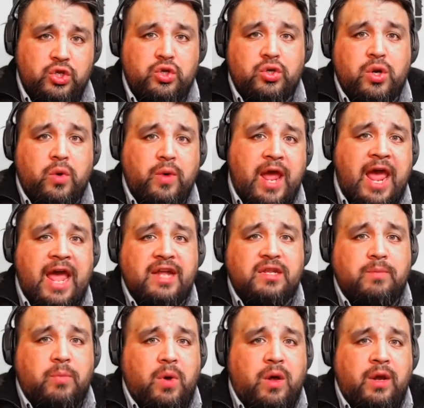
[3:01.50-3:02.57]
don't act
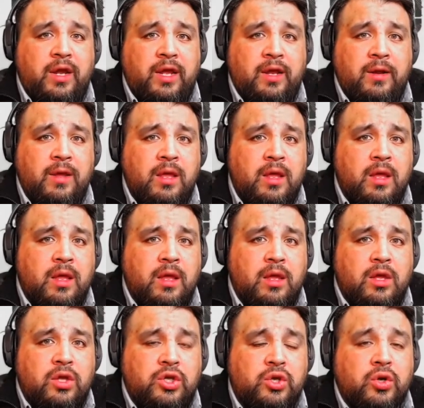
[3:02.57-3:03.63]
upon it,
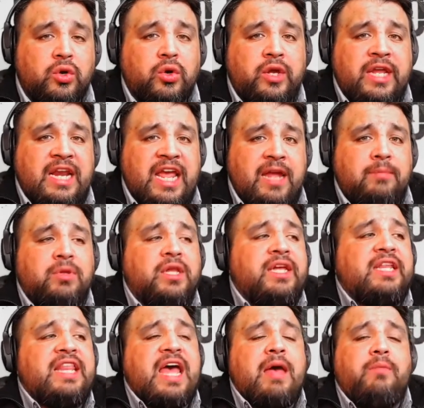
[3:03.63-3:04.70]
you're
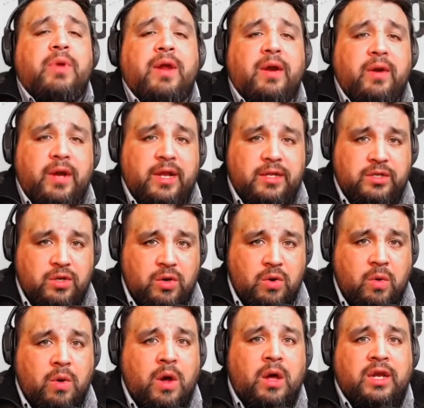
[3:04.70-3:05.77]
enabling that parent to
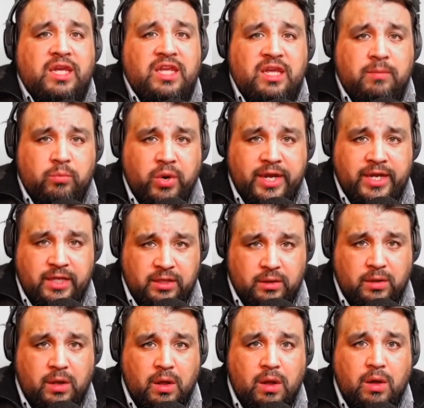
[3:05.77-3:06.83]
go on and keep breaking the
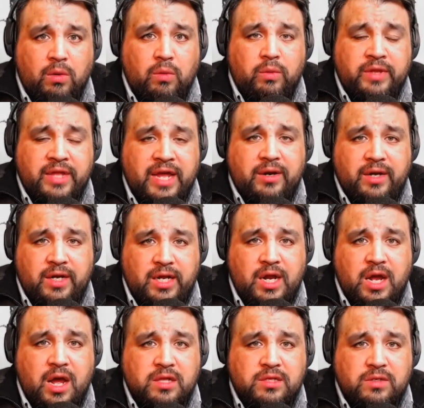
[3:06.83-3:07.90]
law without any
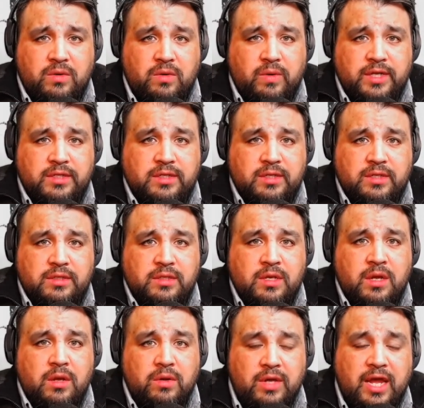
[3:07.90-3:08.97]
consequences.
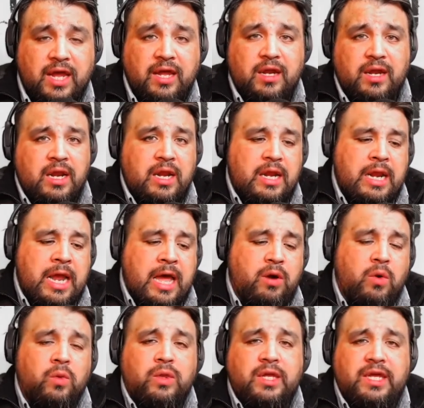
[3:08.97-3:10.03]
Okay, not
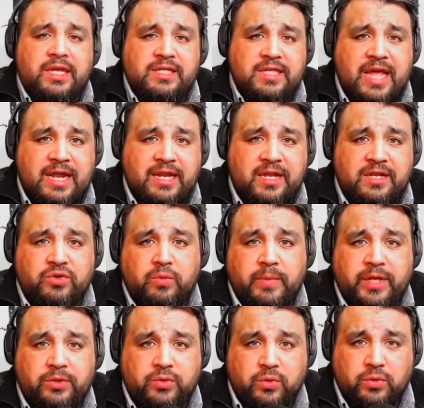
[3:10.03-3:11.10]
only is that
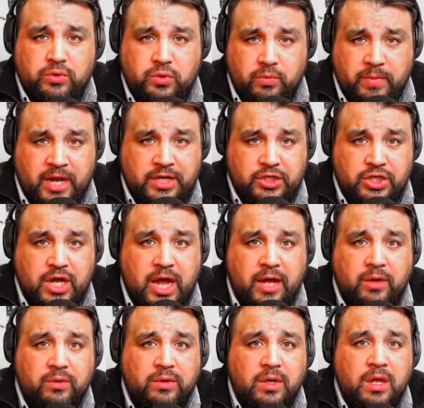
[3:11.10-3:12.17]
detrimental to my
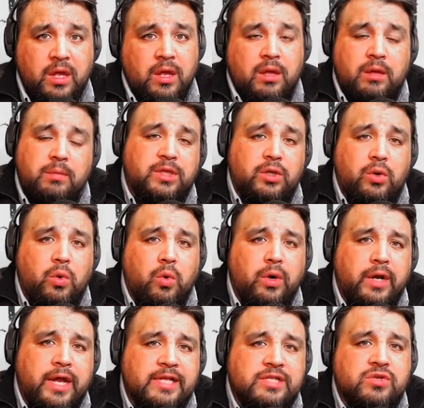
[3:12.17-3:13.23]
child, but the
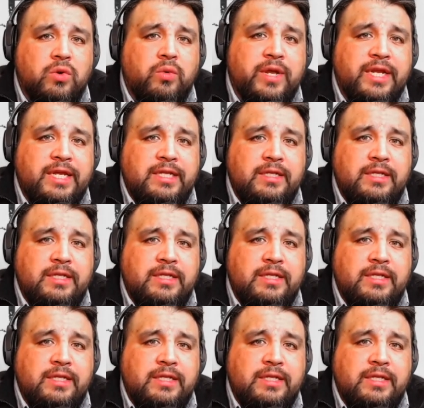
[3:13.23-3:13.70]
court has already